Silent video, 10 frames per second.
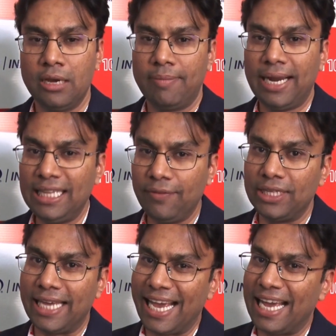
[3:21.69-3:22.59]
But I think with
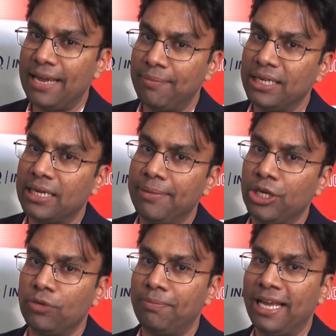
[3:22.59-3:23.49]
the AI ML coming
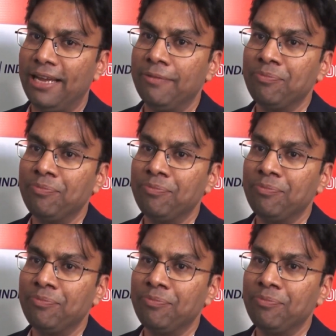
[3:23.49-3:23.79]
into play,